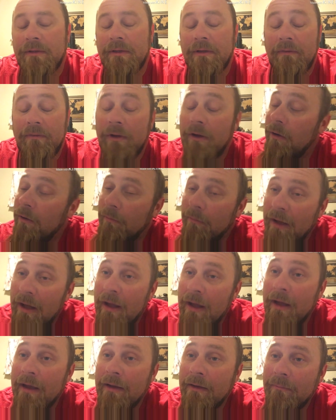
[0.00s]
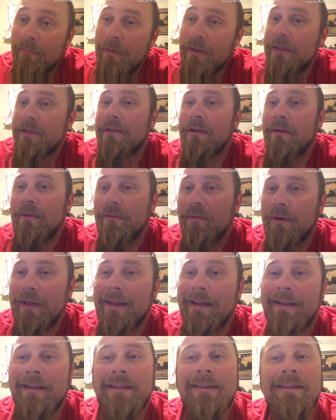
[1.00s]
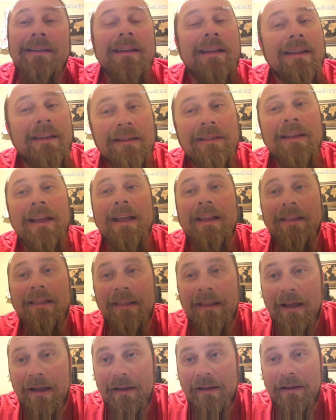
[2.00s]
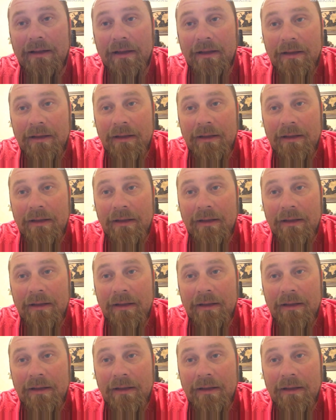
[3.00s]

And if you don't mind, please don't forget to hit that like.